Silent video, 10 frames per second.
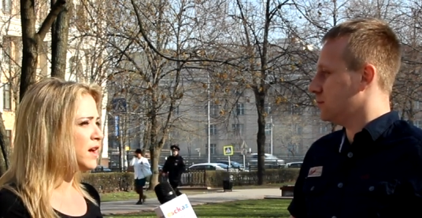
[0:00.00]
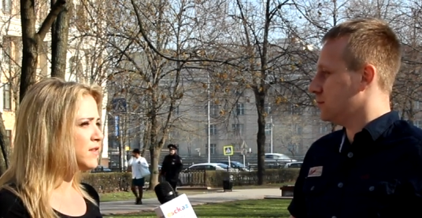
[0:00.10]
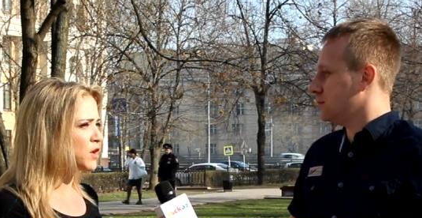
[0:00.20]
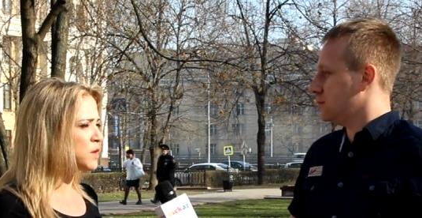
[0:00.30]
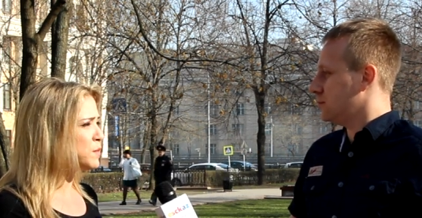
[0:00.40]

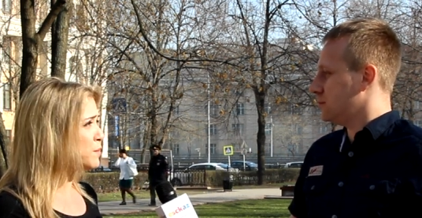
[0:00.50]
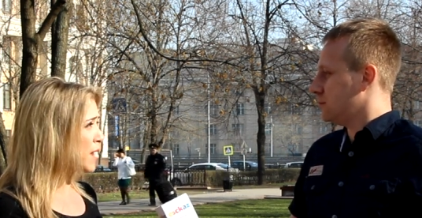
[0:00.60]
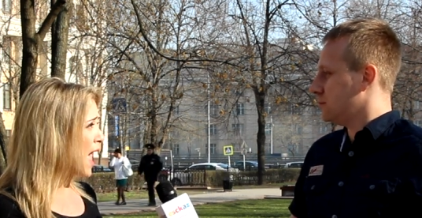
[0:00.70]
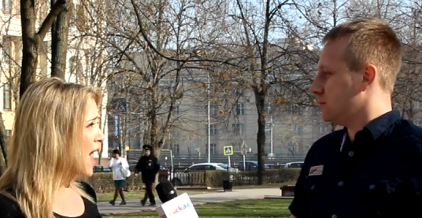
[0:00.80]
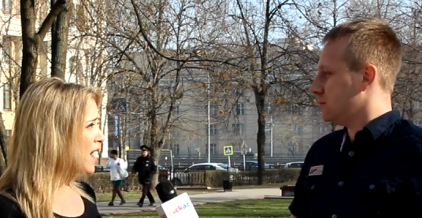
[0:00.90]
Speaker 1: It's going to be
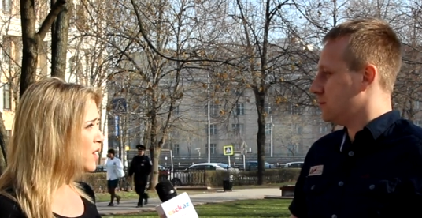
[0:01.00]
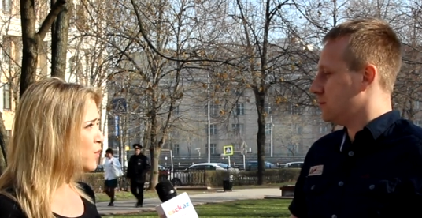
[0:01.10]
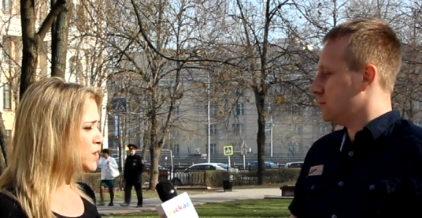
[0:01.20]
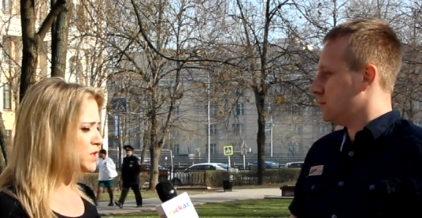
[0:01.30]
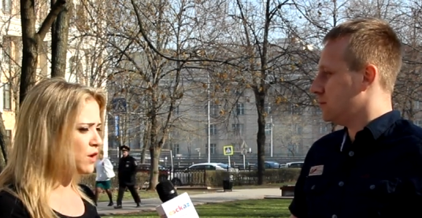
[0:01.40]

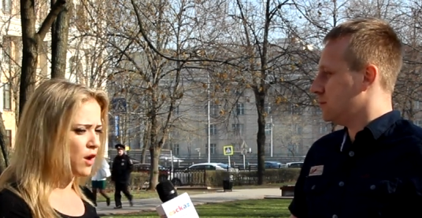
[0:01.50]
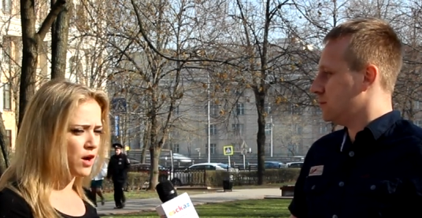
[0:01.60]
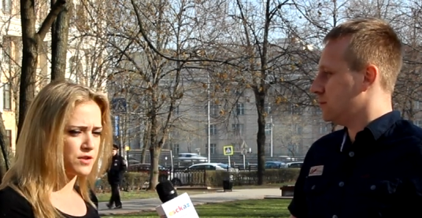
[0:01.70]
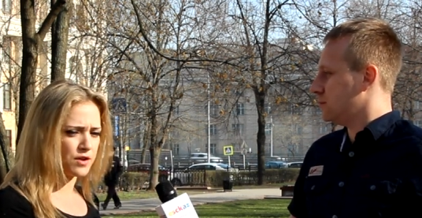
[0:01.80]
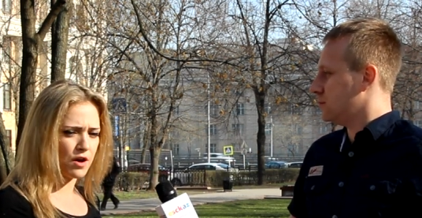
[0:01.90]
black with a
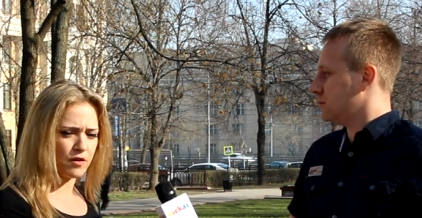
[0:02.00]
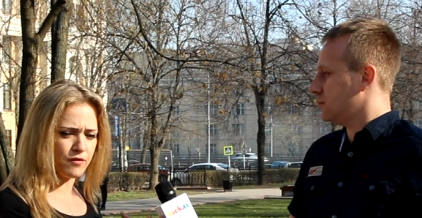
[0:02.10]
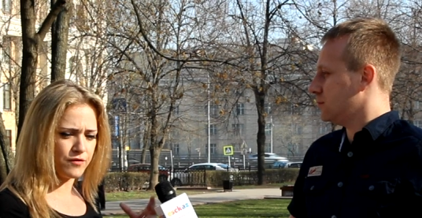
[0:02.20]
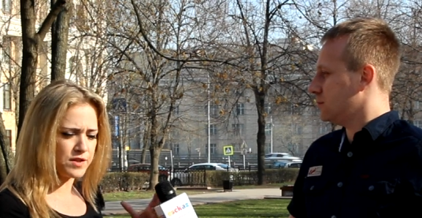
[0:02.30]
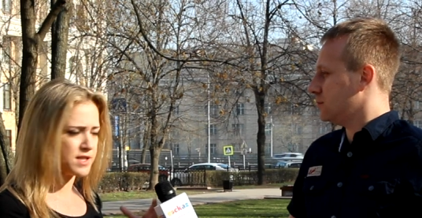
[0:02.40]
lot
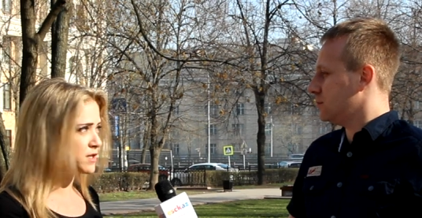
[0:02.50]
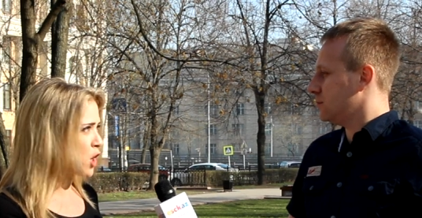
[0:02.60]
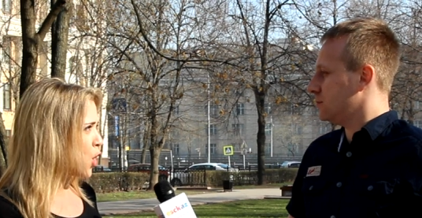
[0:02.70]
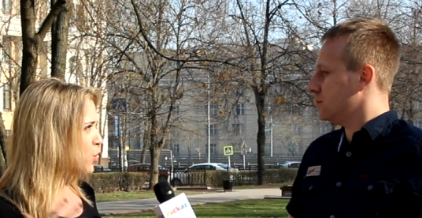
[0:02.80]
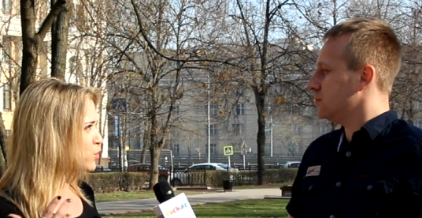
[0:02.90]
of
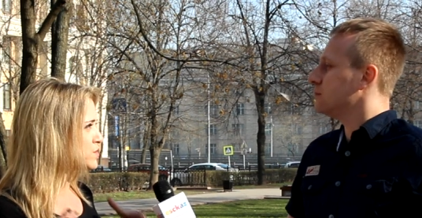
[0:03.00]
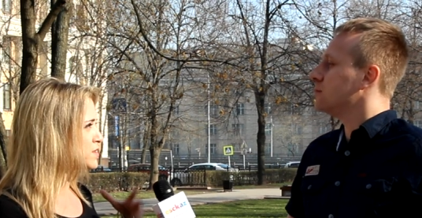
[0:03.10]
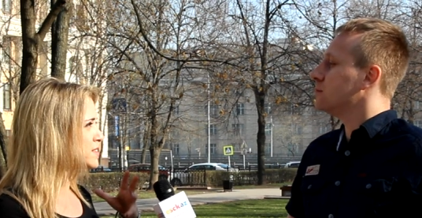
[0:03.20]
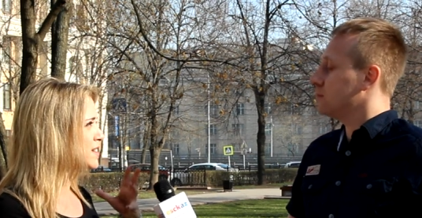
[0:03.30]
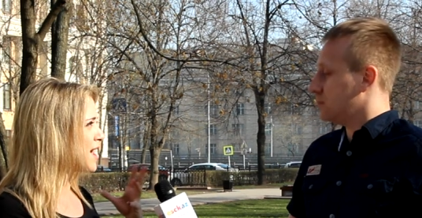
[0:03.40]

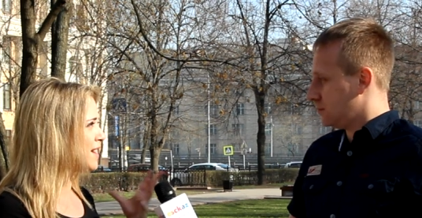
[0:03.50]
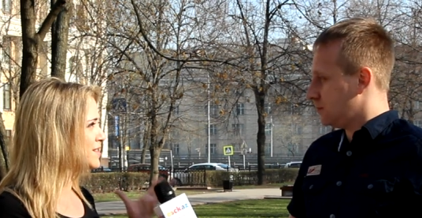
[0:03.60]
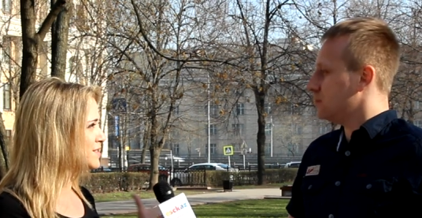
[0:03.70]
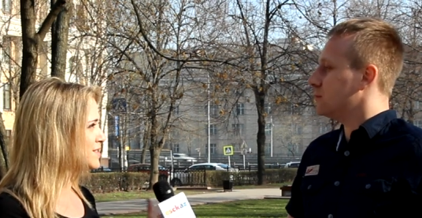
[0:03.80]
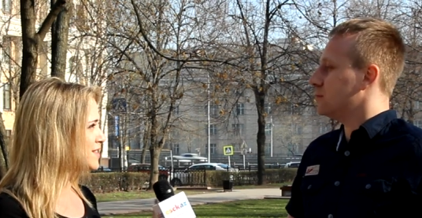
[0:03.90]
stones
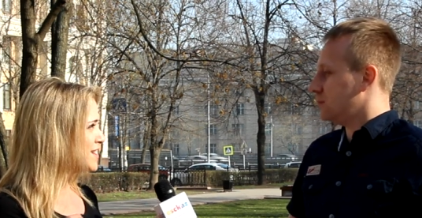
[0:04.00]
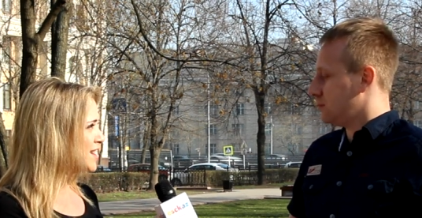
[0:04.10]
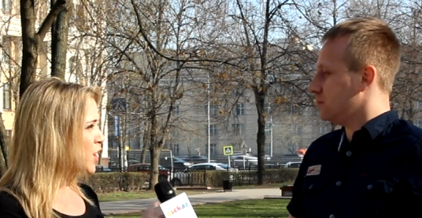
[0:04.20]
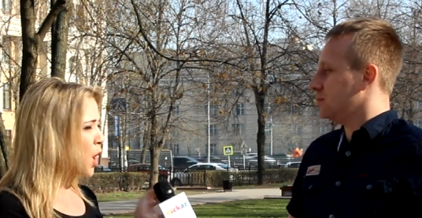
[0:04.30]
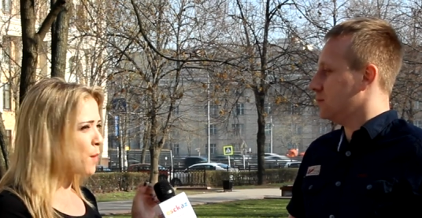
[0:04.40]
and
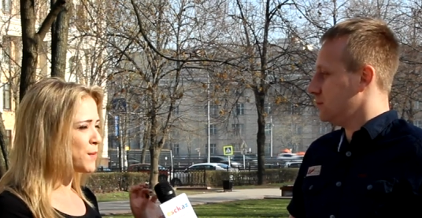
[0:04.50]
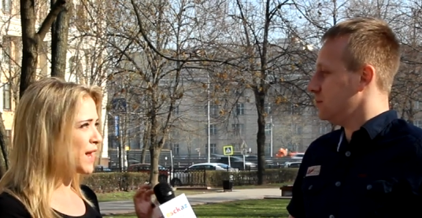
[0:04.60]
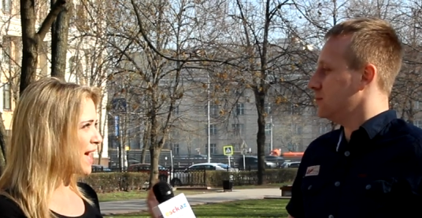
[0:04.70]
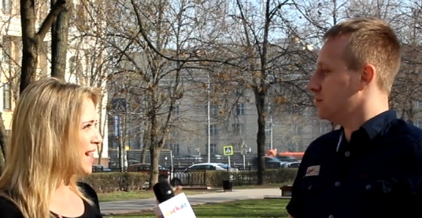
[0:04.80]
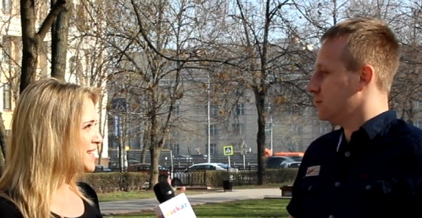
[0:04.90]
mm.
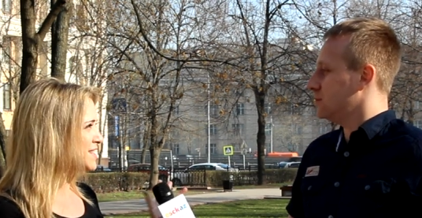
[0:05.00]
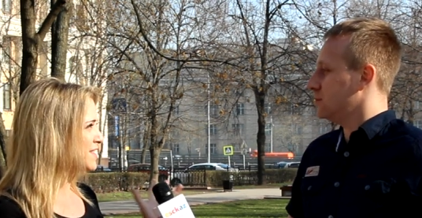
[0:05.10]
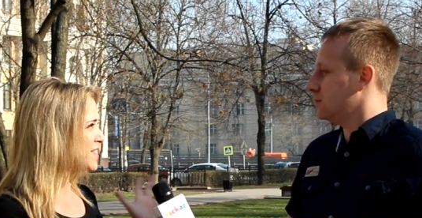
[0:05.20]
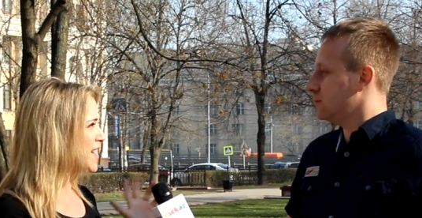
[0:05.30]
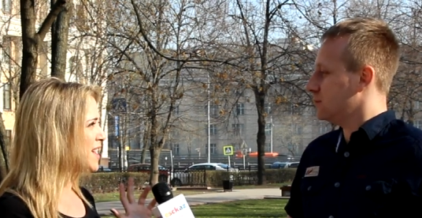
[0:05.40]

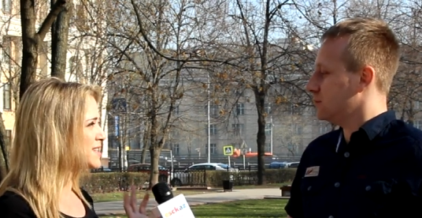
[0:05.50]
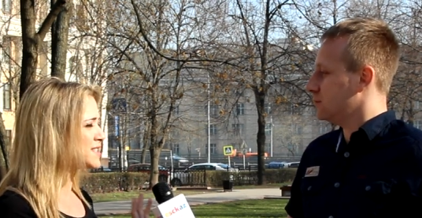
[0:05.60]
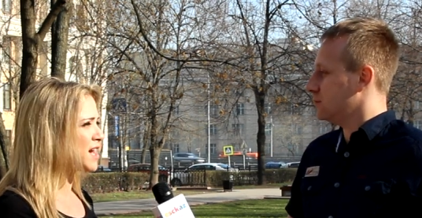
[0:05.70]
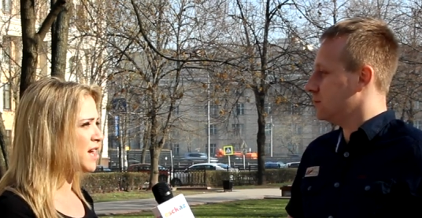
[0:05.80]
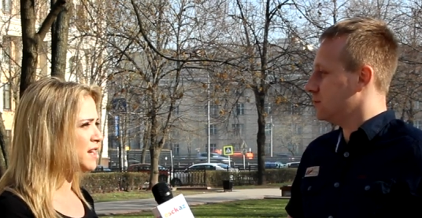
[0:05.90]
complicated
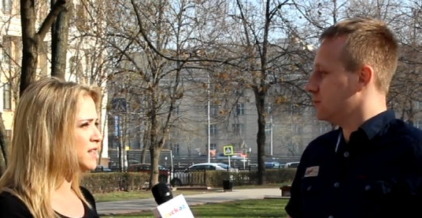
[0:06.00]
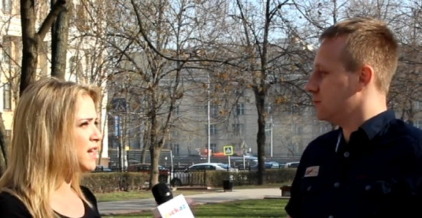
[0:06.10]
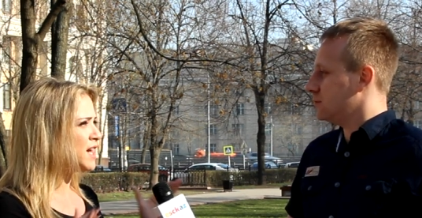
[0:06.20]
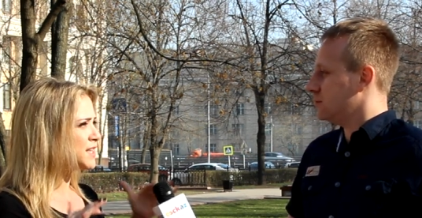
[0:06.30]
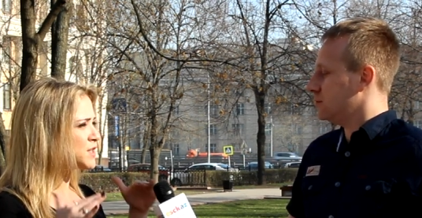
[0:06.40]
things,
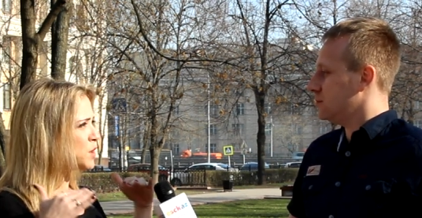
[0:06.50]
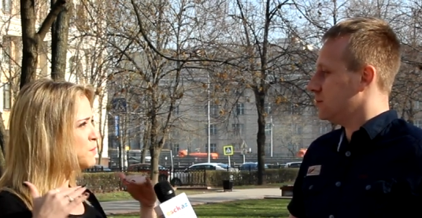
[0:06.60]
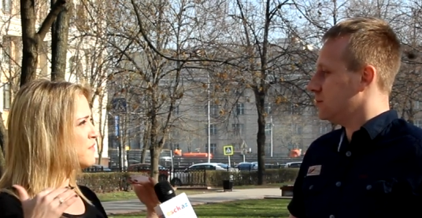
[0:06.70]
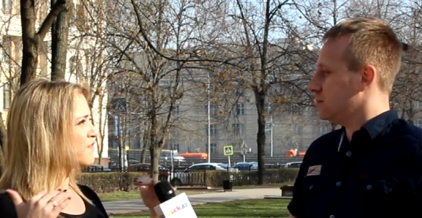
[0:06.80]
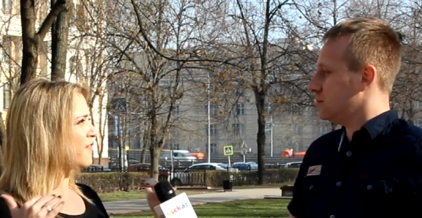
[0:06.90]
and it's going to be